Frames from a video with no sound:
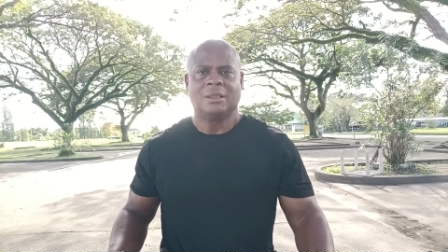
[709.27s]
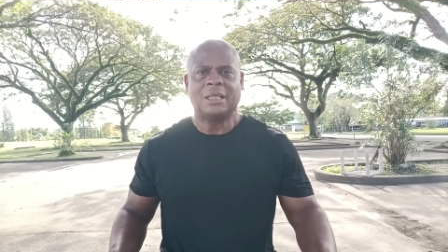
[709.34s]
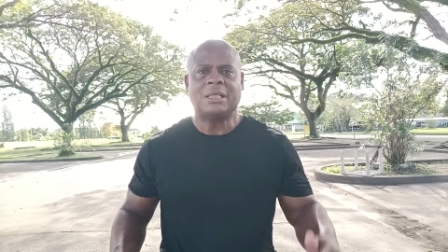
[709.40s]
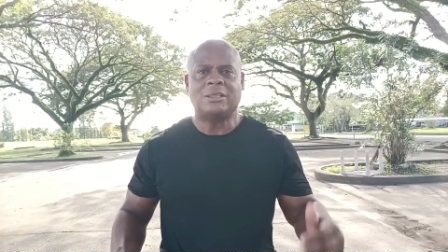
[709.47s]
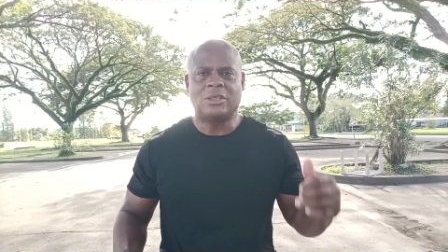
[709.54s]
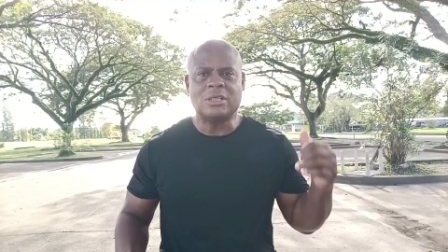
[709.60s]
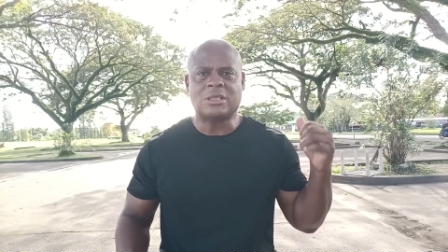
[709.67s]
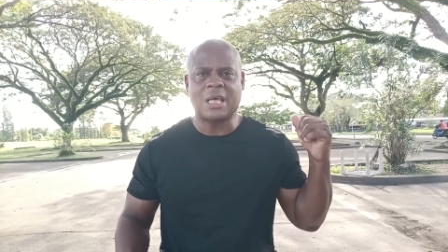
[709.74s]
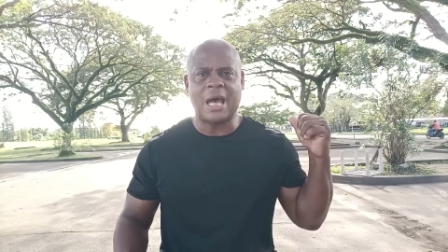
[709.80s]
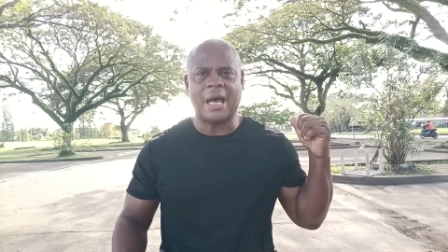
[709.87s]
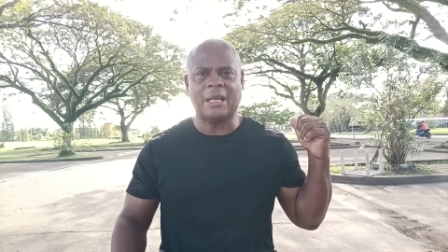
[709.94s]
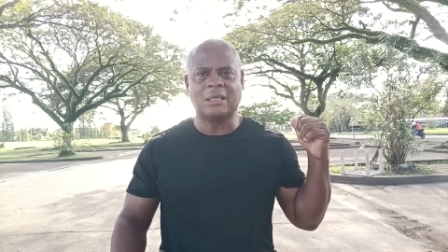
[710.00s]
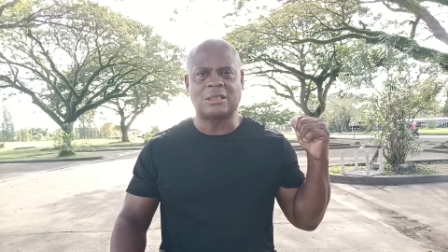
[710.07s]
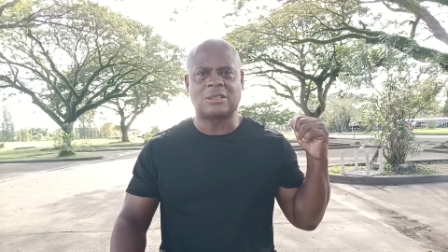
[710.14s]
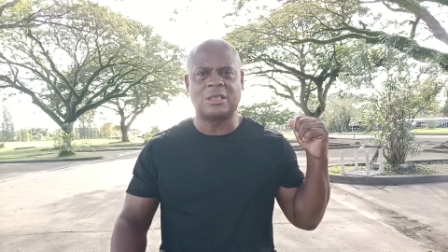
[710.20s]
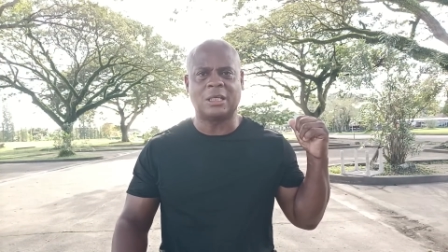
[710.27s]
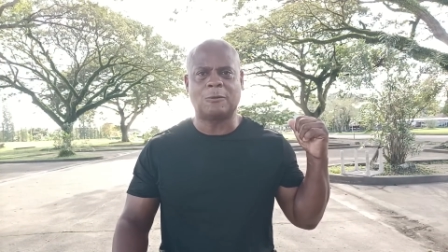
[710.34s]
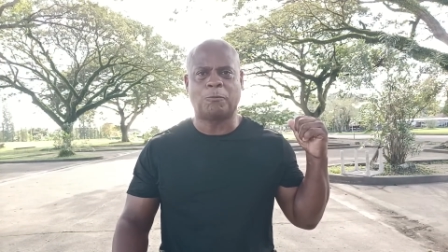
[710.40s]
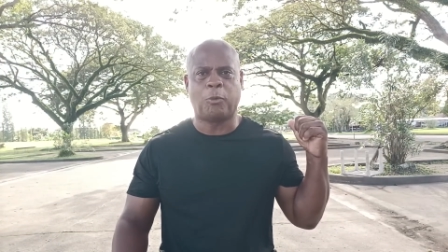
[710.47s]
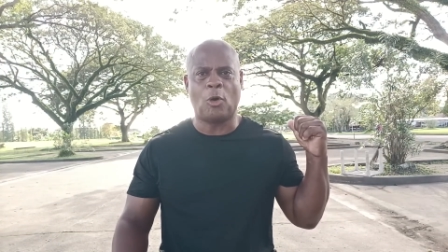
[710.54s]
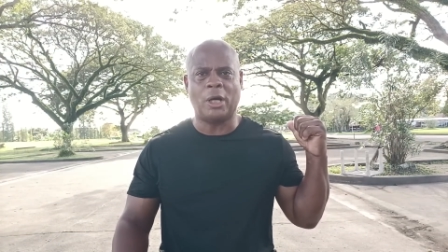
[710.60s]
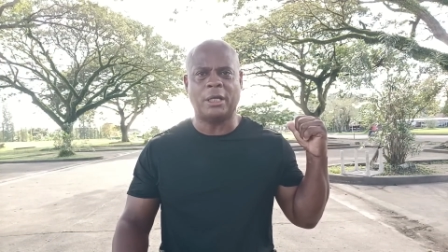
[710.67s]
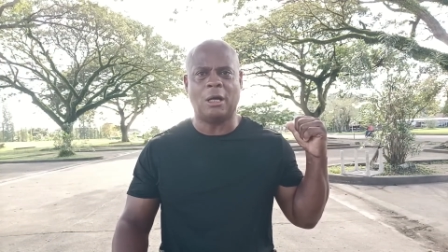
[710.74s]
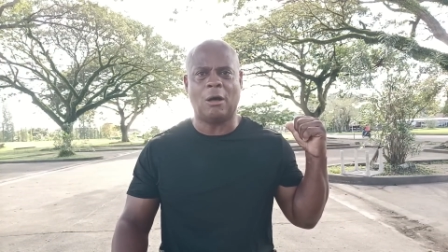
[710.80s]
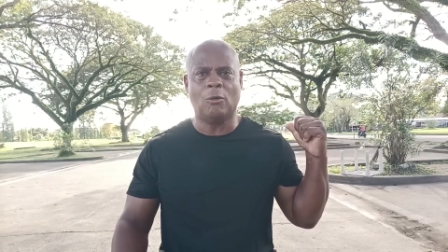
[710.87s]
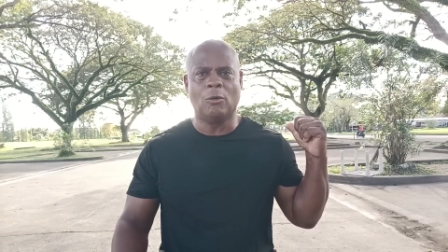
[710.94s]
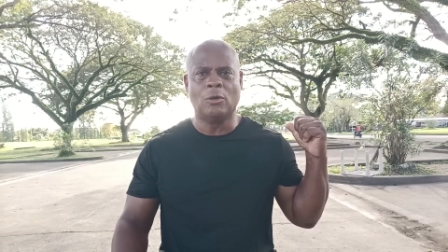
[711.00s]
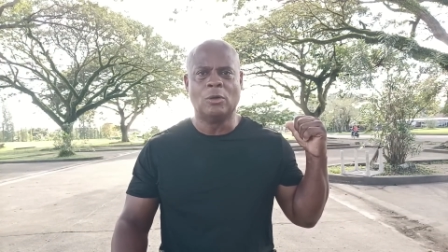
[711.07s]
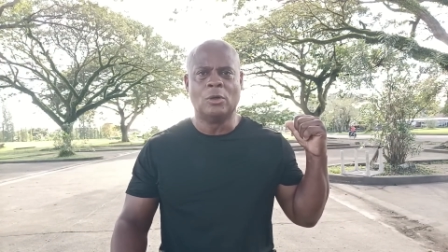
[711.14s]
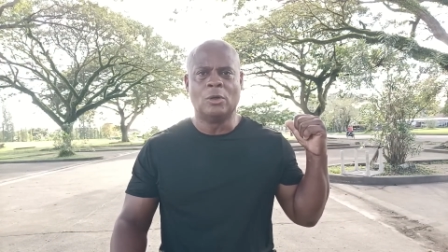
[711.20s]
They just had a
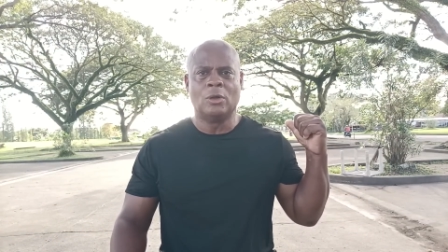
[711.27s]
6.0